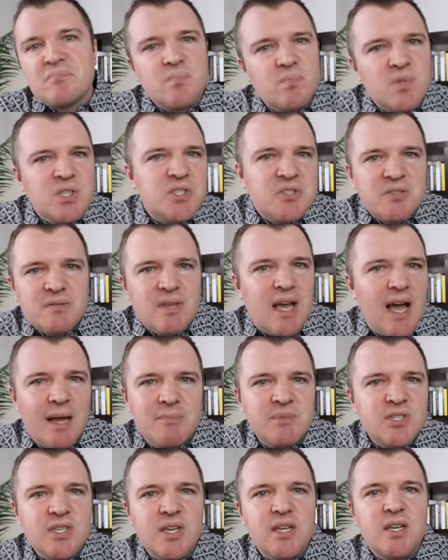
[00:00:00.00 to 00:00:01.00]
Let's,
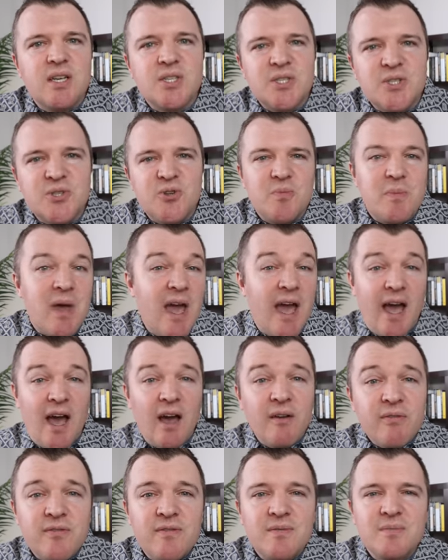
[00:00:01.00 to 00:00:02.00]
I'm just going to assume
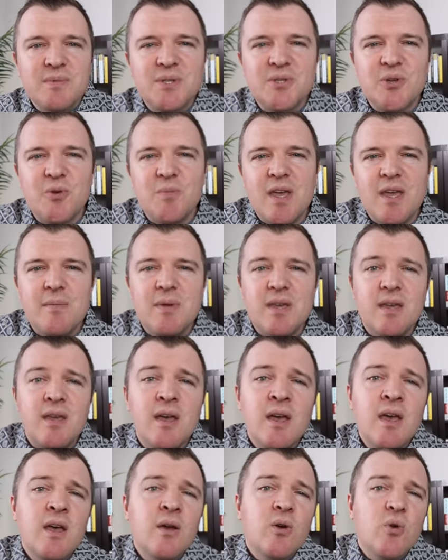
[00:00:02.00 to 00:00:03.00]
half. So,
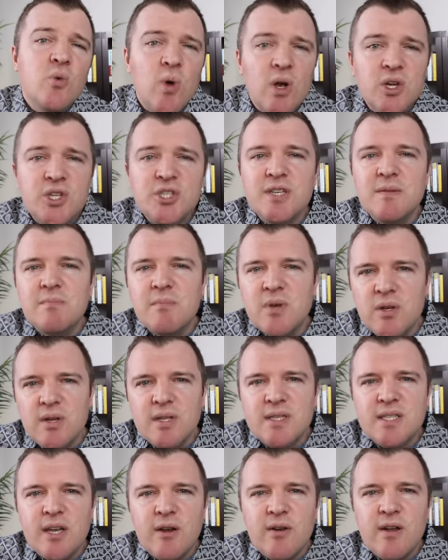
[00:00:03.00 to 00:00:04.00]
maybe Russian
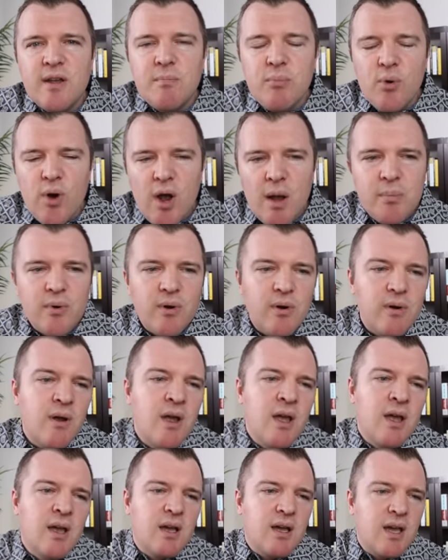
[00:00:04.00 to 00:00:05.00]
military
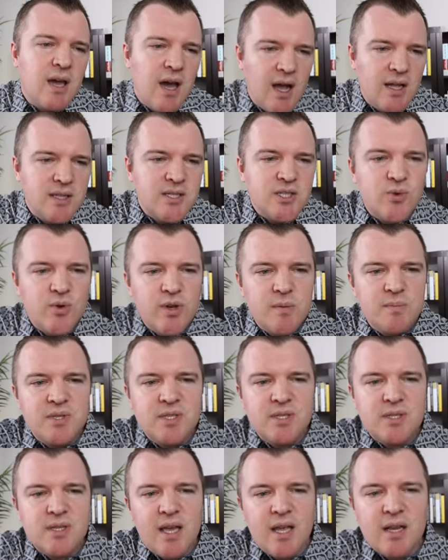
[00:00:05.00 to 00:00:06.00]
proper,
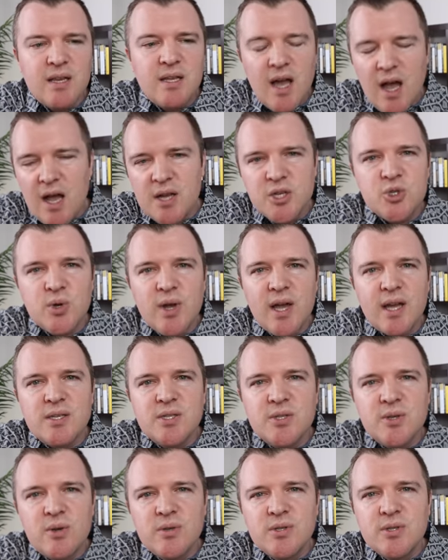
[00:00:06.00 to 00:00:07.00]
conscripts, and contract
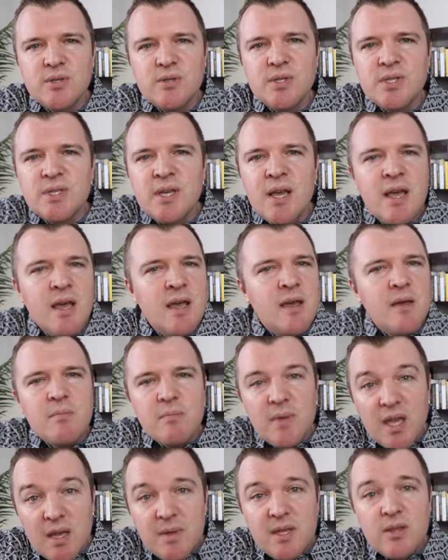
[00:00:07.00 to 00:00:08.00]
soldiers
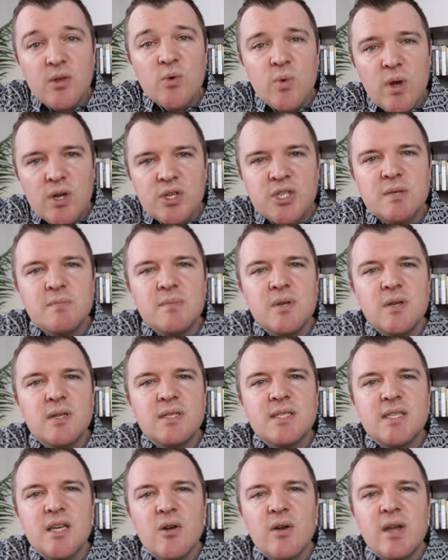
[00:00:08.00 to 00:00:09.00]
maybe the Russian
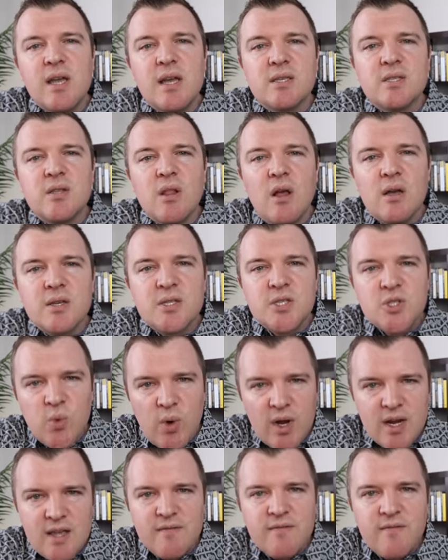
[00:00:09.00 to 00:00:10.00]
military has lost
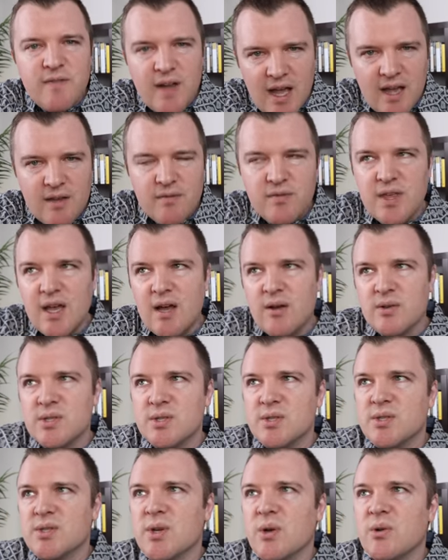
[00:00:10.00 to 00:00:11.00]

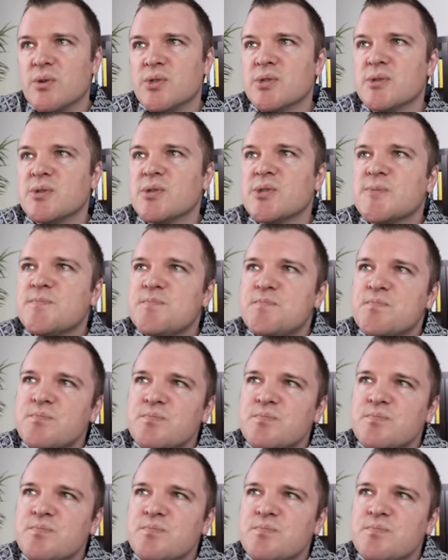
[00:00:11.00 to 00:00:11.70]
25,000 soldiers.